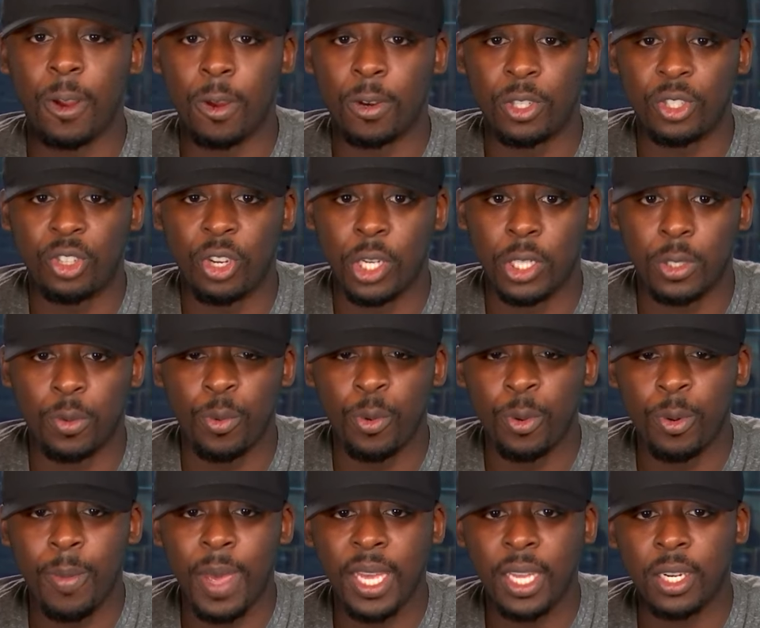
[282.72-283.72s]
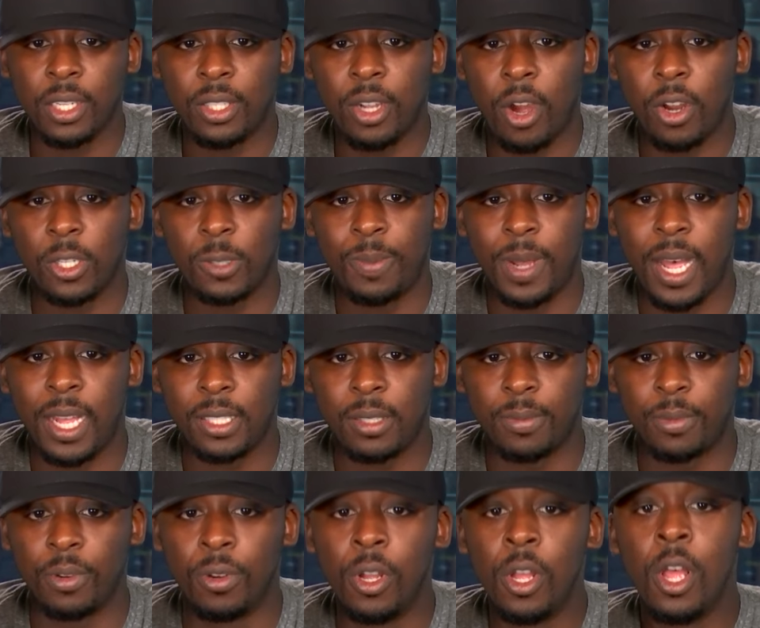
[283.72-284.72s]
on the trigger. So we want to make it as hard as
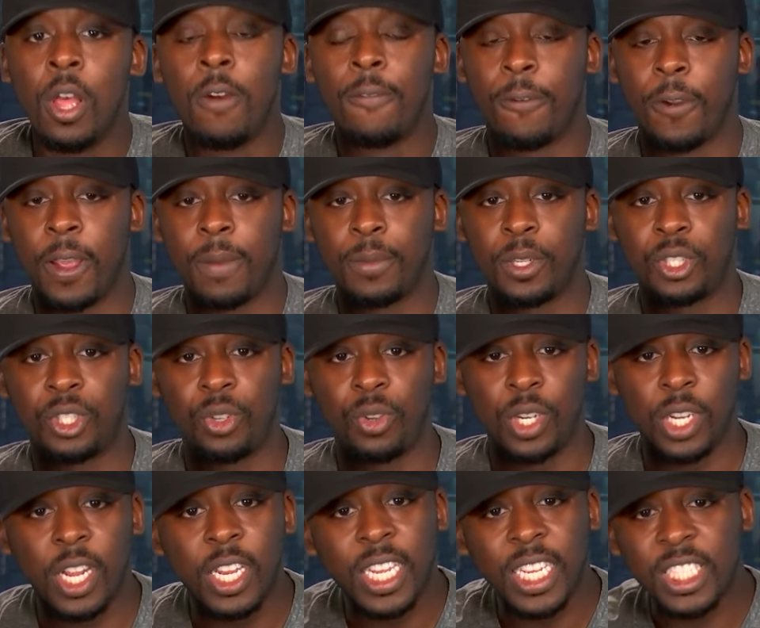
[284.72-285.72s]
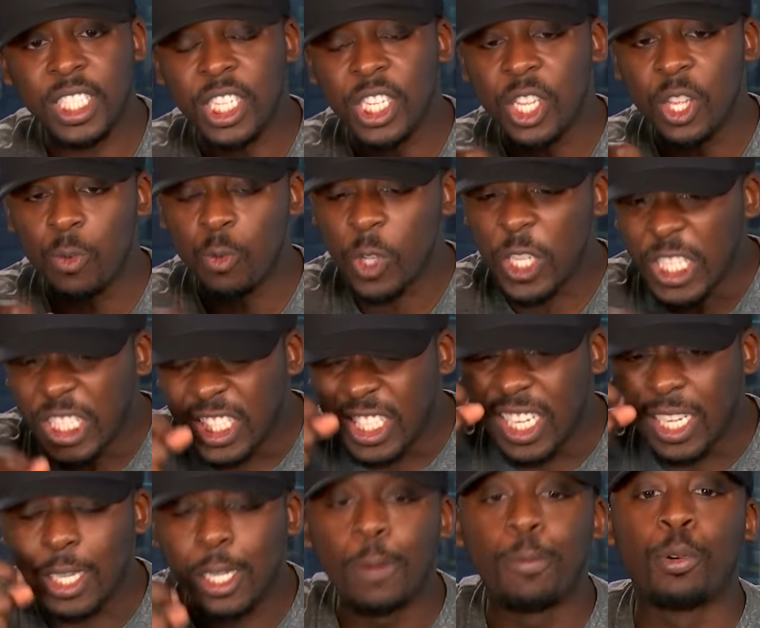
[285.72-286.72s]
possible for him to shoot it unless he
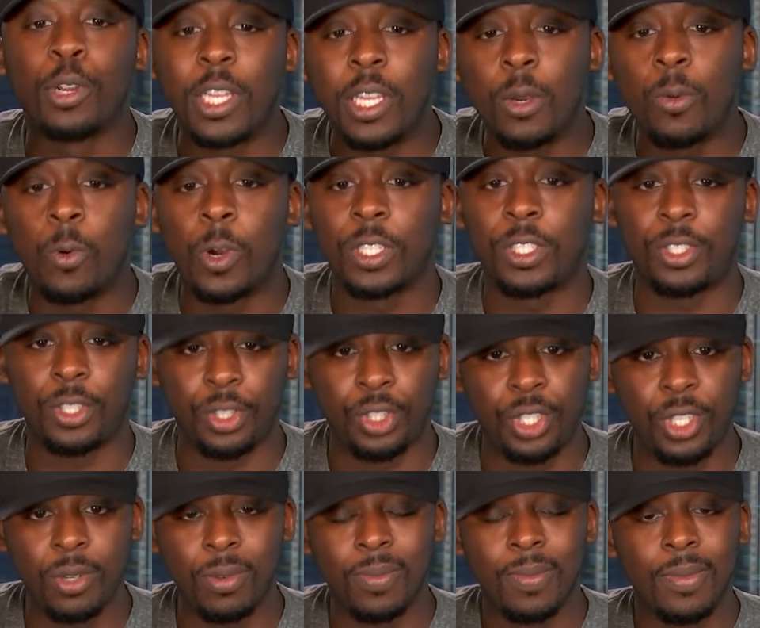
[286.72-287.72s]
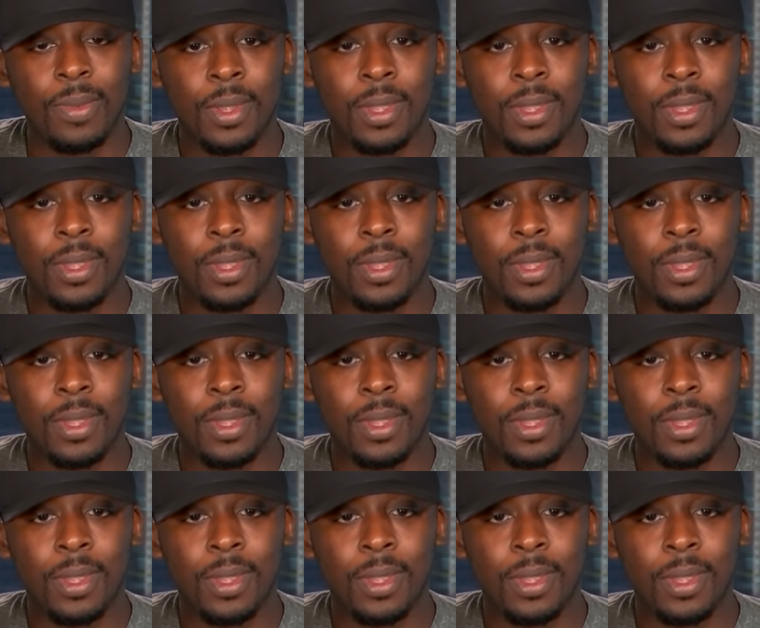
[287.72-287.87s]
deliberately wants to shoot,